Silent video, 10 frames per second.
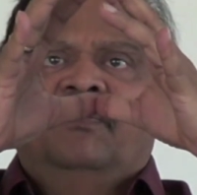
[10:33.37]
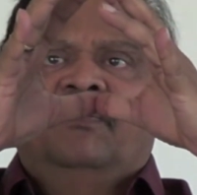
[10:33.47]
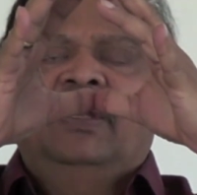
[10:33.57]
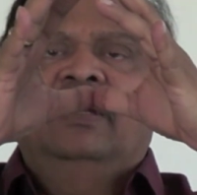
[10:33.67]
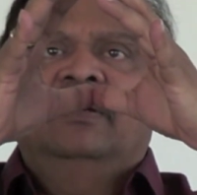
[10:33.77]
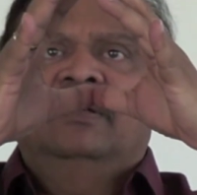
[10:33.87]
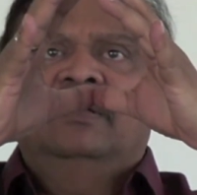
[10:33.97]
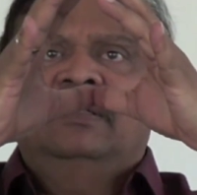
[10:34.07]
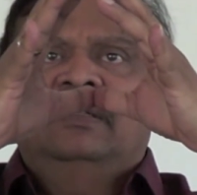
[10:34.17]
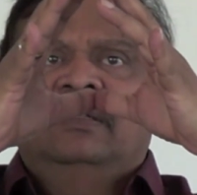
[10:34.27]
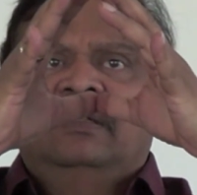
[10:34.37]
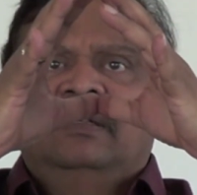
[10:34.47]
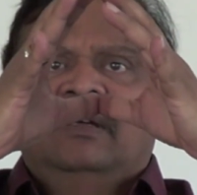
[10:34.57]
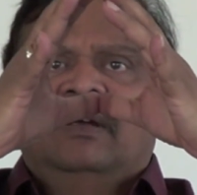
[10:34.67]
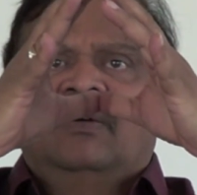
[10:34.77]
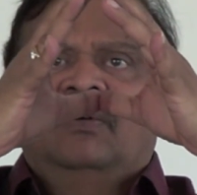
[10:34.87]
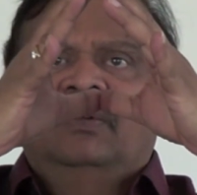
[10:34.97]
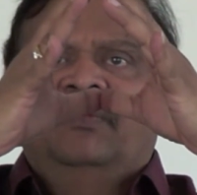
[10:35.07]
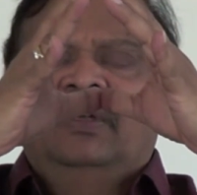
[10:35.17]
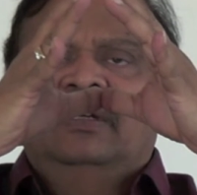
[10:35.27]
fingers, all
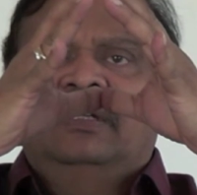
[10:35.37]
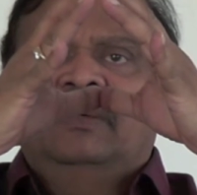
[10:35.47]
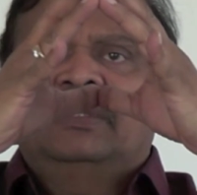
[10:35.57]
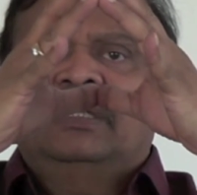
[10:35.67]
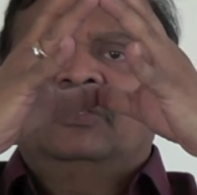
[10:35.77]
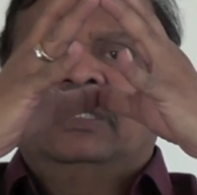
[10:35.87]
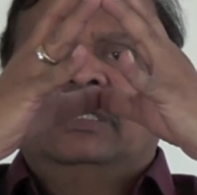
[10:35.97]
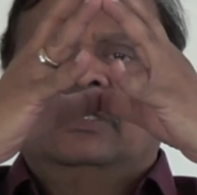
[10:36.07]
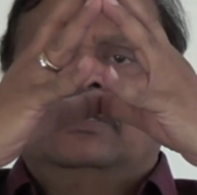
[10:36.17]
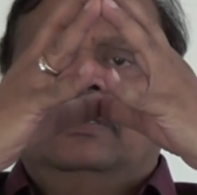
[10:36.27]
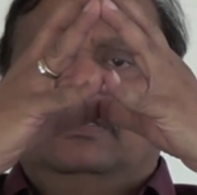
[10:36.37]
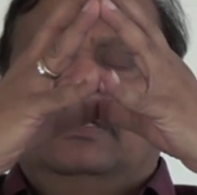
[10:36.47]
the fingertips touching each other.